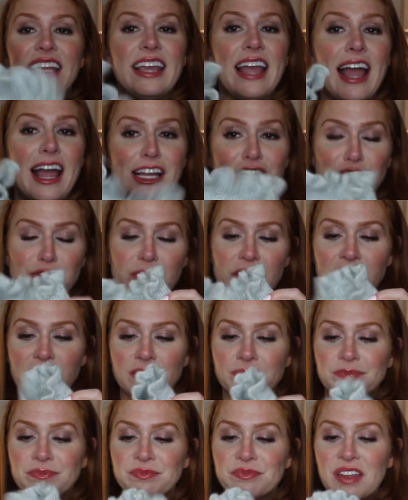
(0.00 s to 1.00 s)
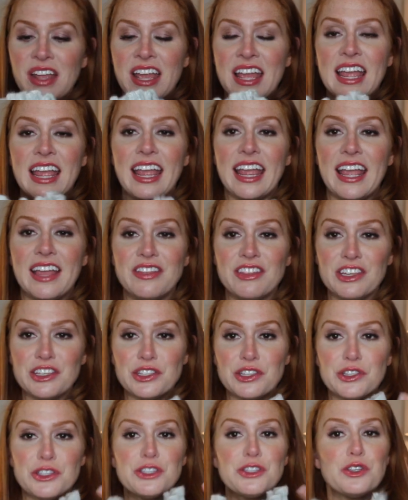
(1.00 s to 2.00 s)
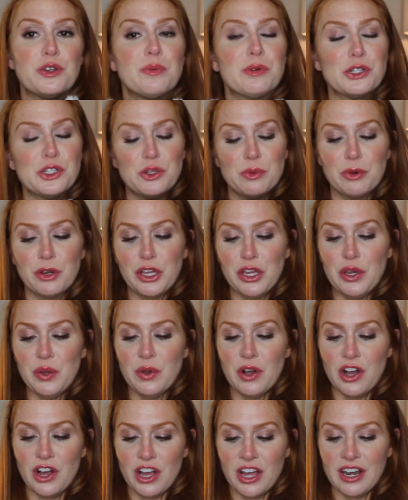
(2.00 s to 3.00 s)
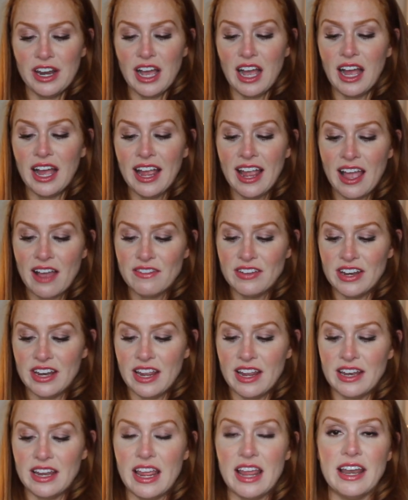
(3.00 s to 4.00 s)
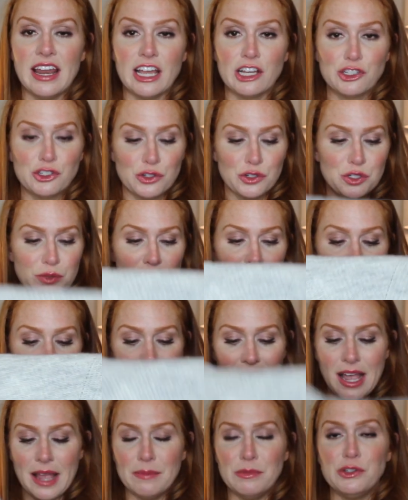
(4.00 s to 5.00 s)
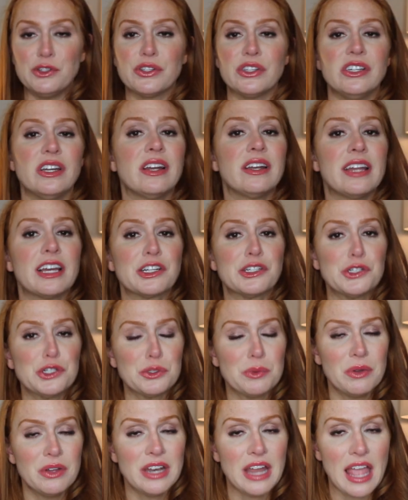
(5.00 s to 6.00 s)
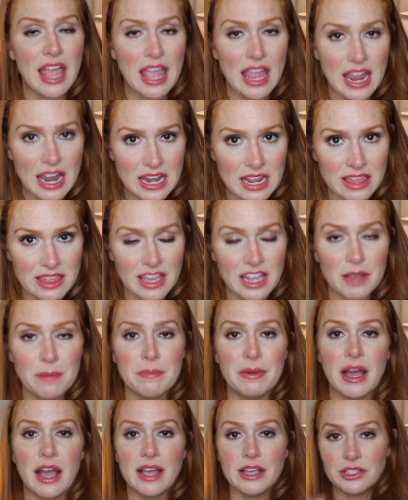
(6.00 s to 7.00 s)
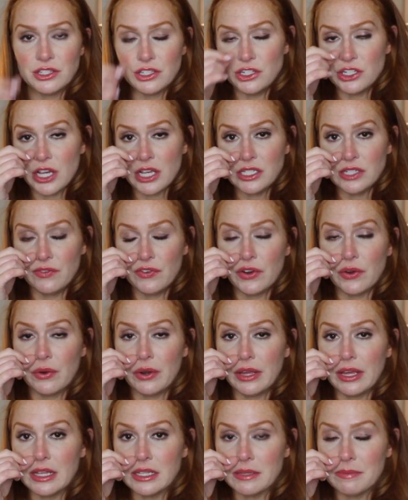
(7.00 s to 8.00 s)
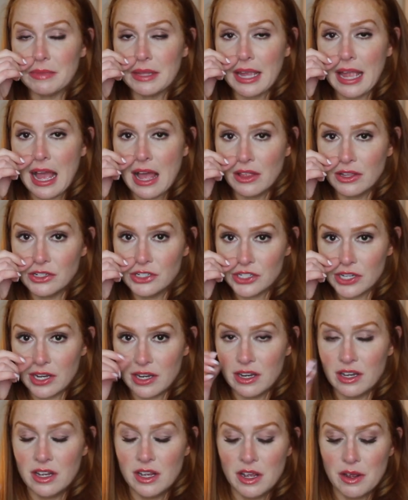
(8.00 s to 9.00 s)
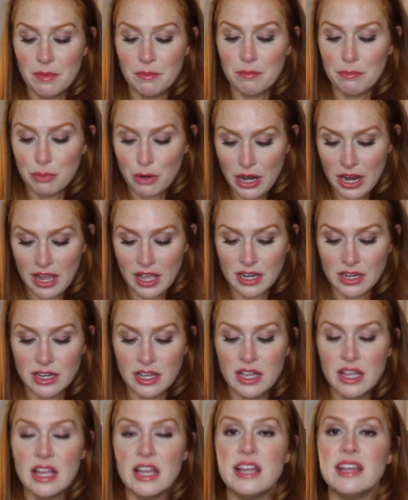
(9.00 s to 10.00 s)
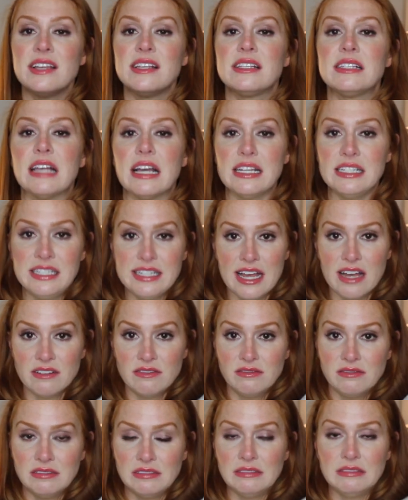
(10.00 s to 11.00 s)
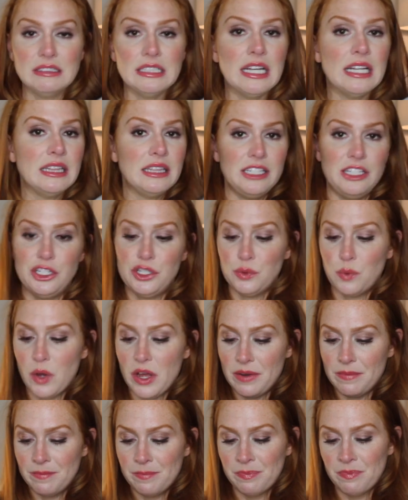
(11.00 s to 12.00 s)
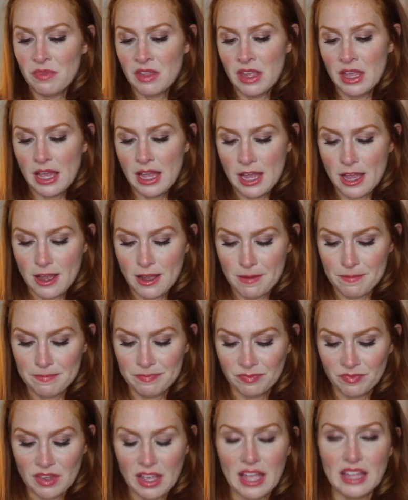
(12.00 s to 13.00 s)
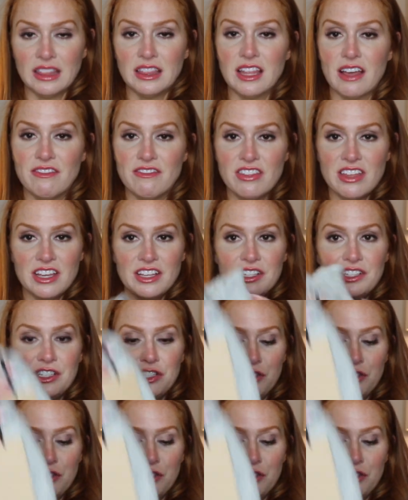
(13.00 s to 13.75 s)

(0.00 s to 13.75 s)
cashmere, and this is super, super cute on. I have it in an extra small. I'm usually not an extra small in anything, but I suggest if you're going to get something halogen brand, size down, at least one. I love this.